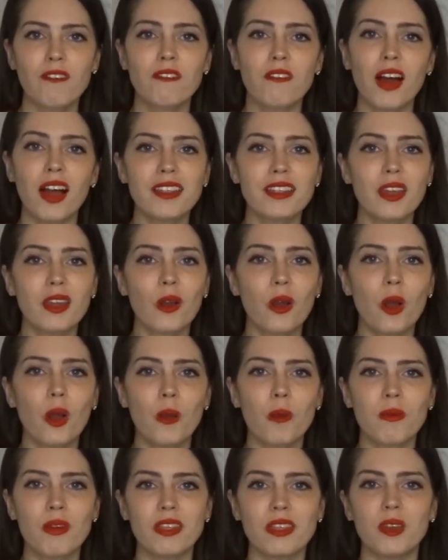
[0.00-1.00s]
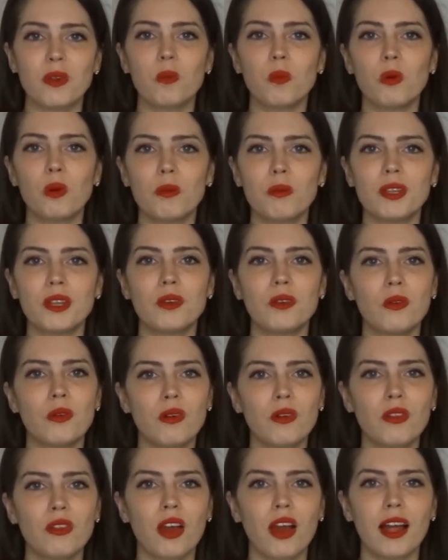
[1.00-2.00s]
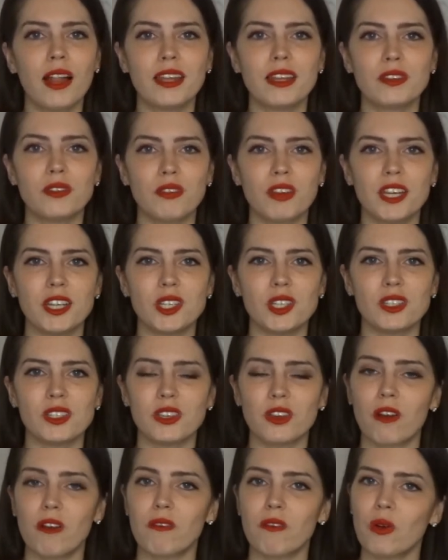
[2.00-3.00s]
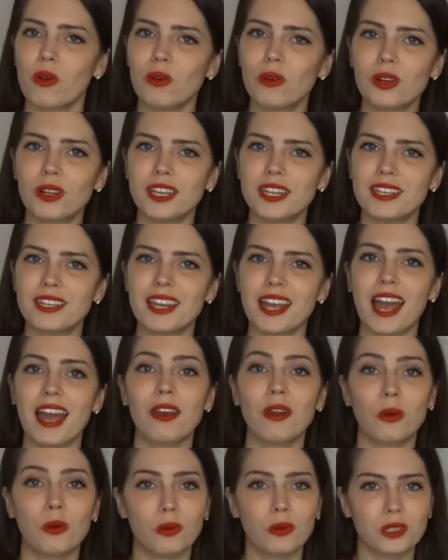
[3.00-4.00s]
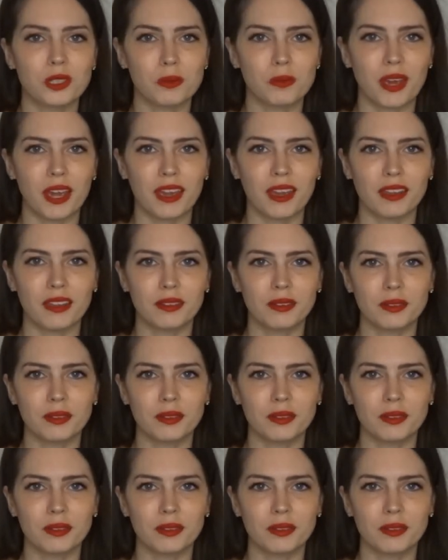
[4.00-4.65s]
find their home in the warmer North Island regions of Auckland and Hawke's Bay.